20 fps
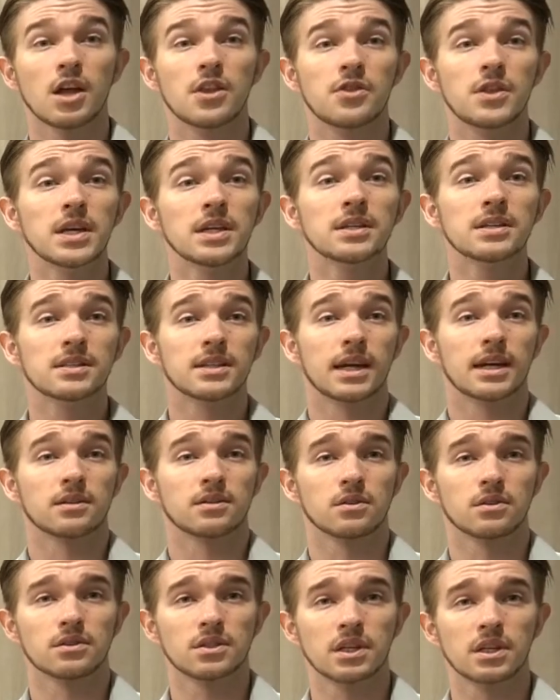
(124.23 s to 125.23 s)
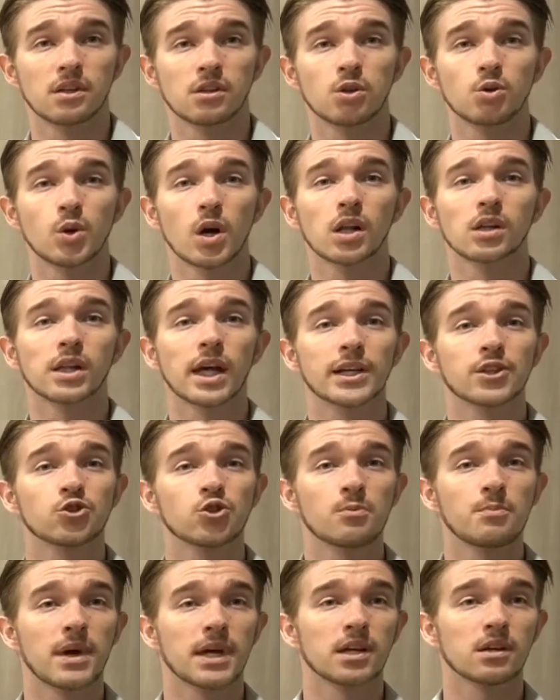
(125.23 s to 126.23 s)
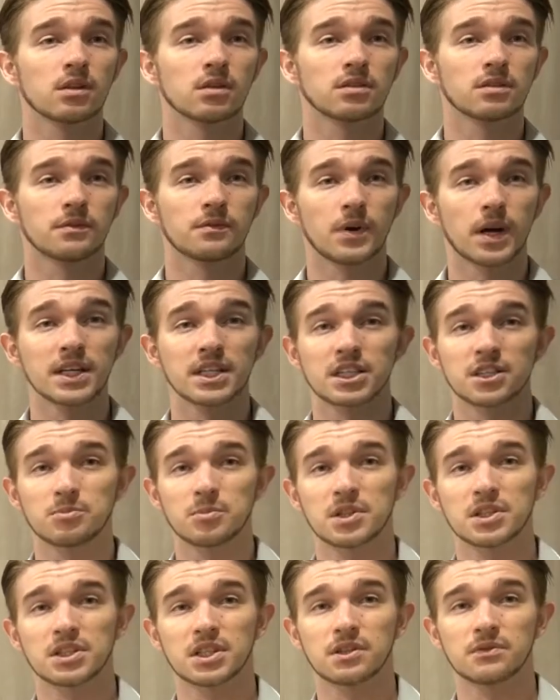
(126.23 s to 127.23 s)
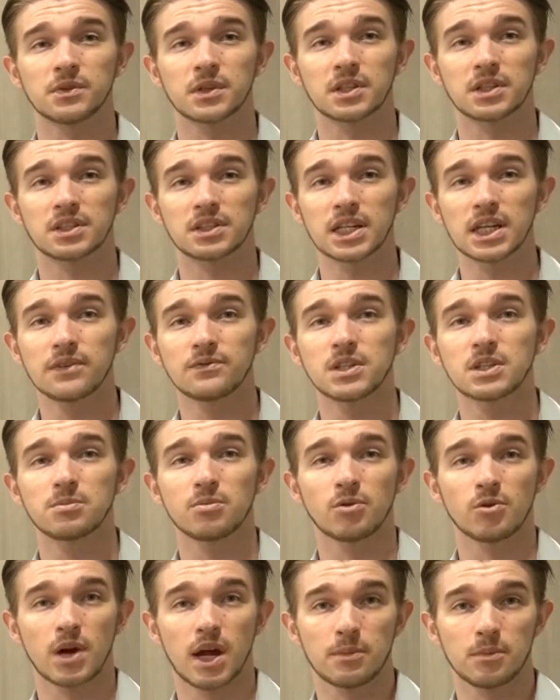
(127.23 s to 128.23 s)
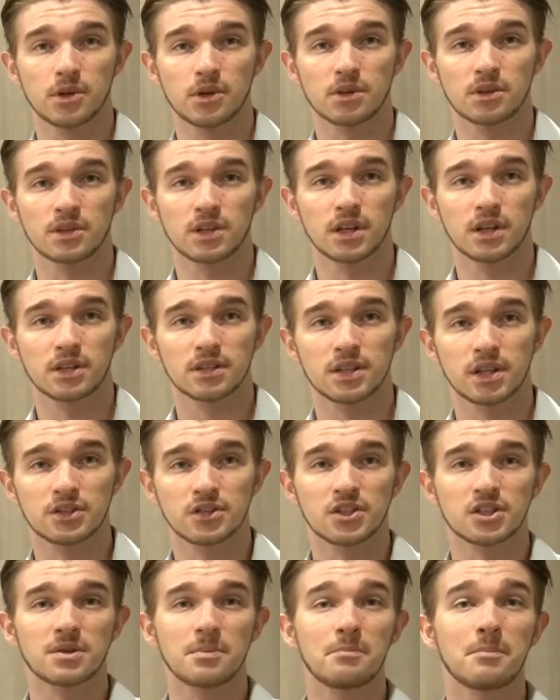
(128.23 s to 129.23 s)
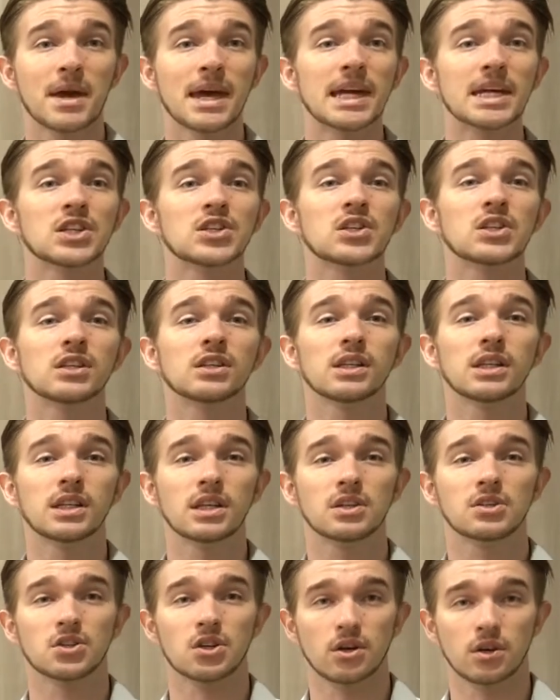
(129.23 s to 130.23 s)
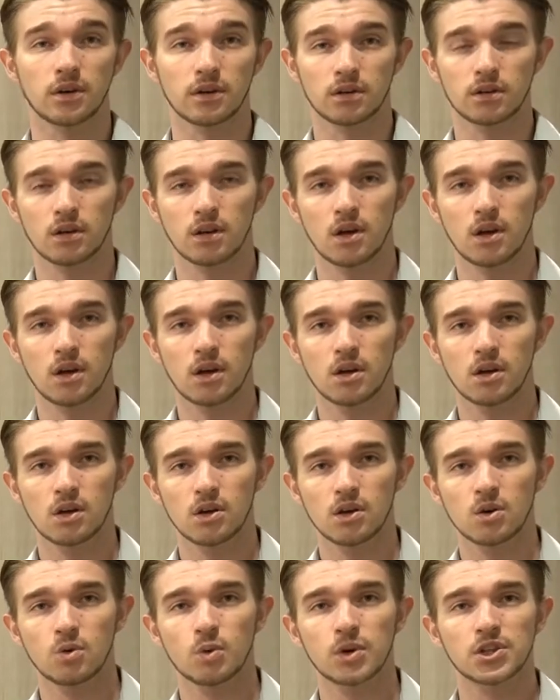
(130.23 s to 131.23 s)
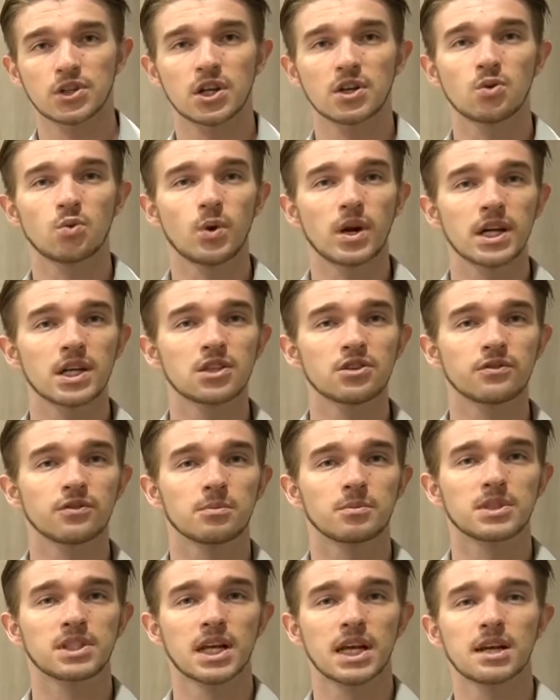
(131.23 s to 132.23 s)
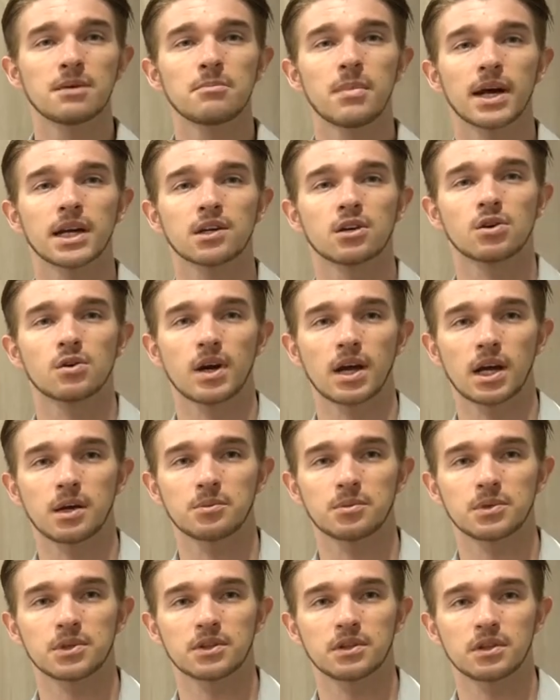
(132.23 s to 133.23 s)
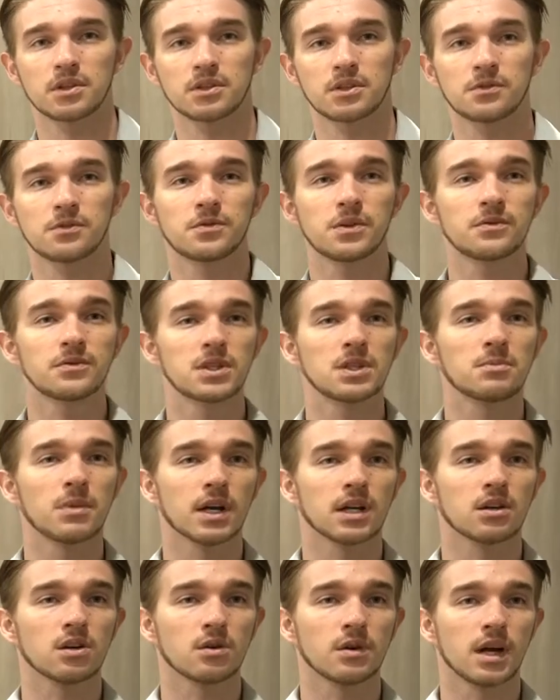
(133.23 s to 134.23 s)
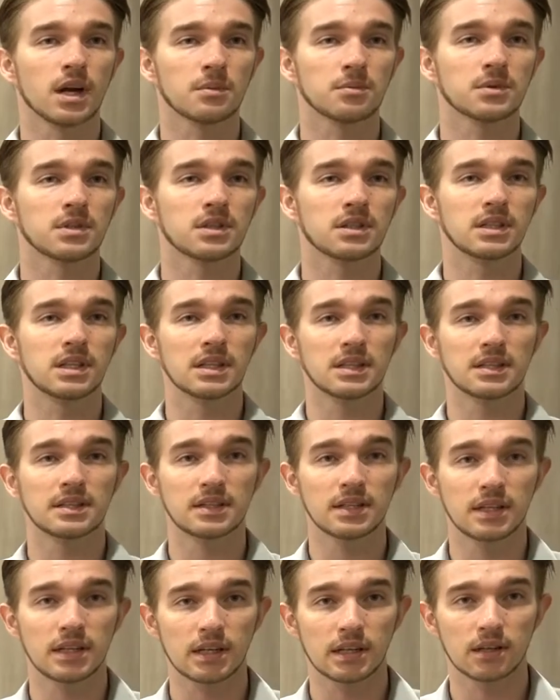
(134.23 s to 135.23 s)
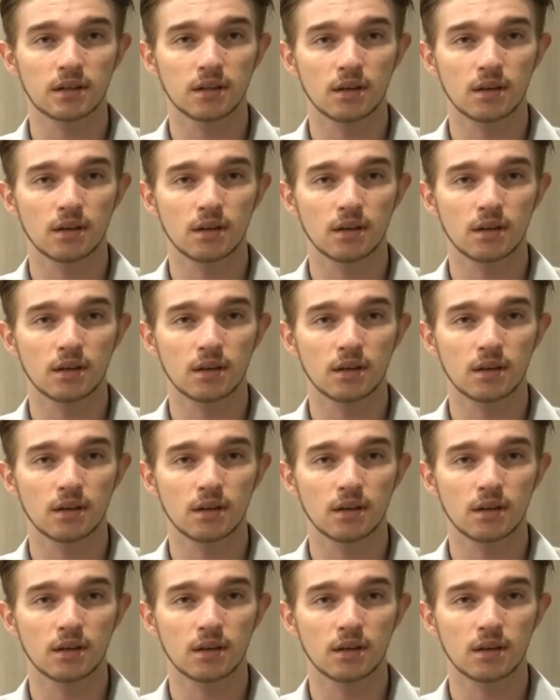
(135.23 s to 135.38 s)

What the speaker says: These standards include electromedical device-specific safety parameters such as patient leakage current, which can range from 10 microamps to 50 microamps DC,